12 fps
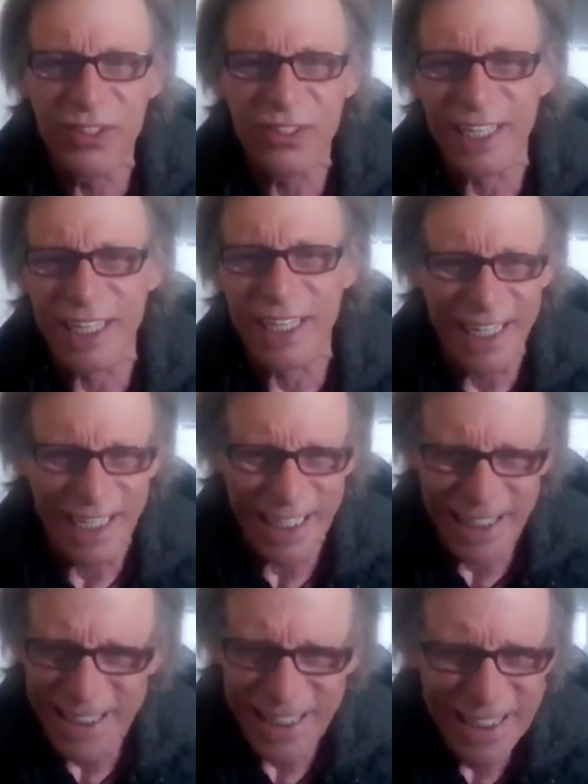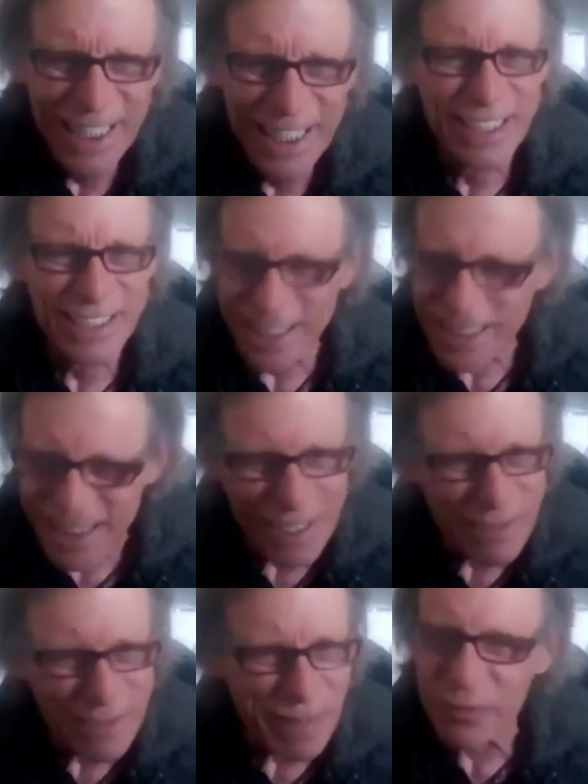Okay, just
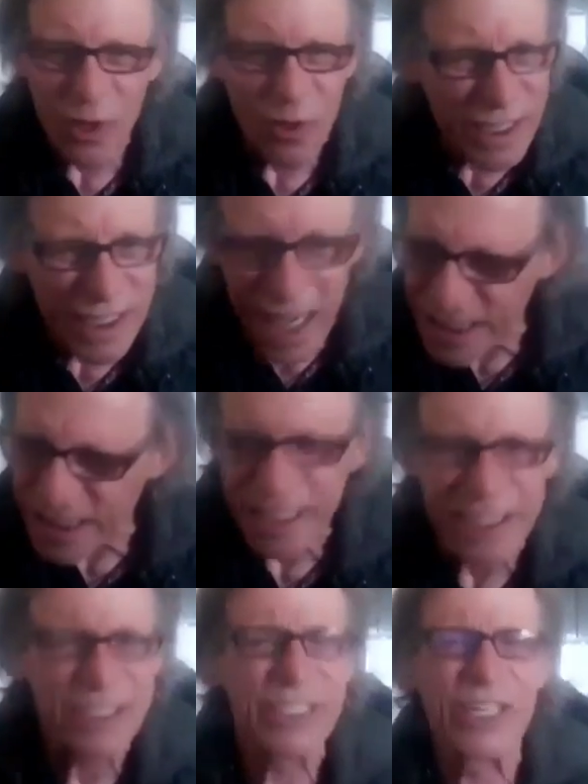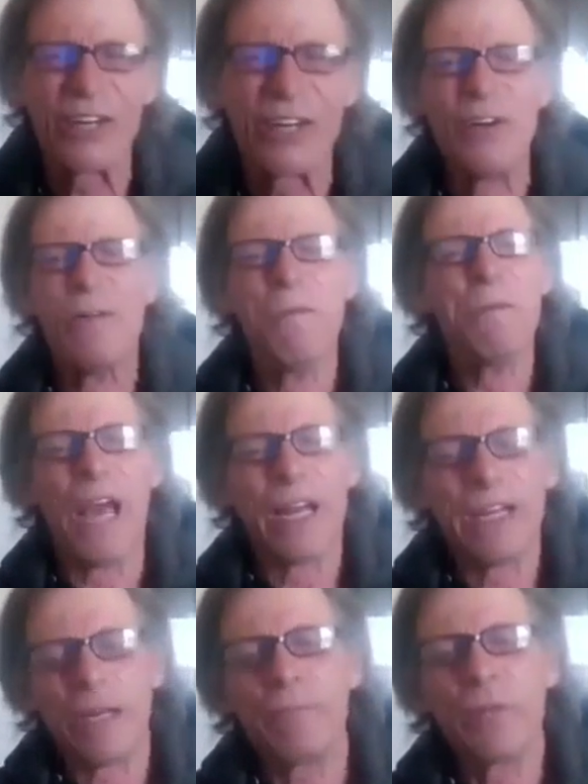like Bob told me not to get scared,
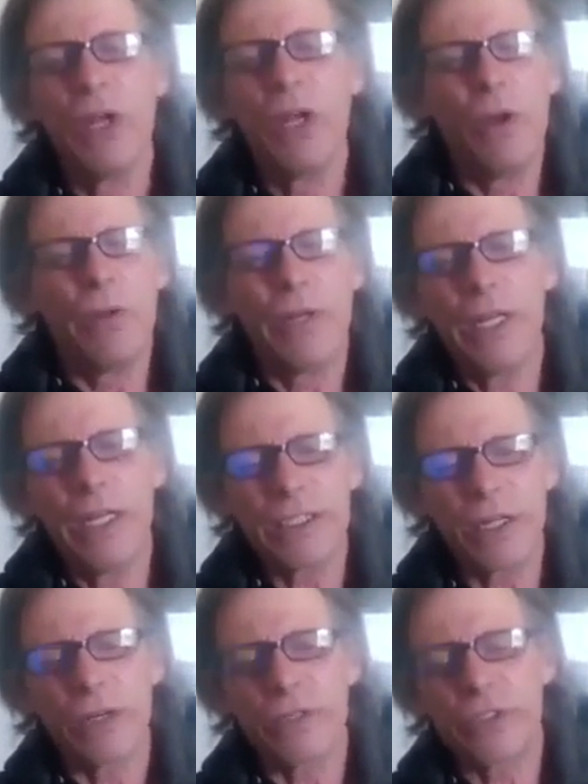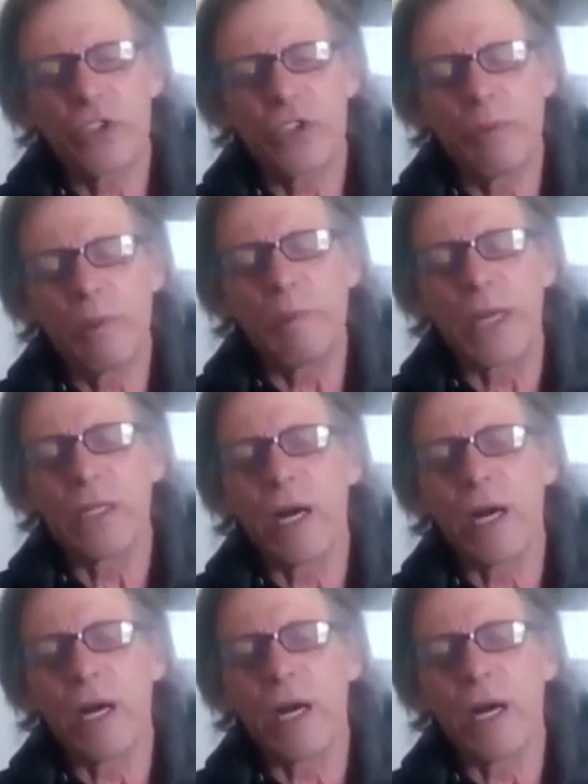and then they started to show me my